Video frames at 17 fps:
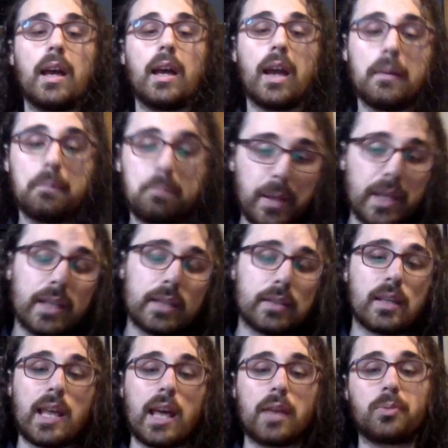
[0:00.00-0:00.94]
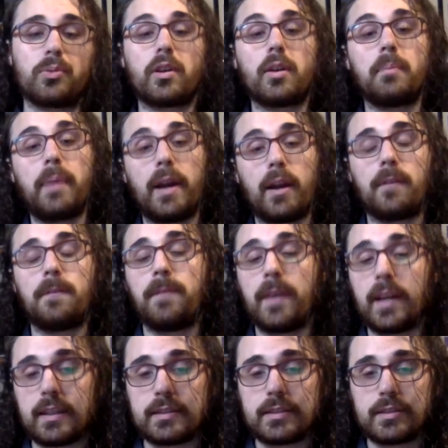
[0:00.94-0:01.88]
and beat it to death with our bare
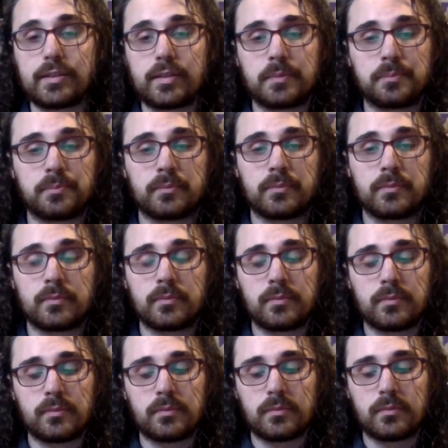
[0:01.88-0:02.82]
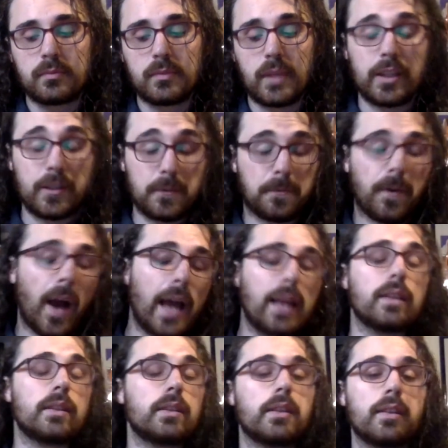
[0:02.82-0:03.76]
fists. As
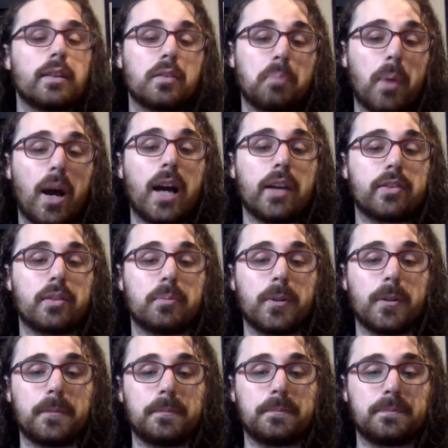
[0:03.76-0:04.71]
violently as possible.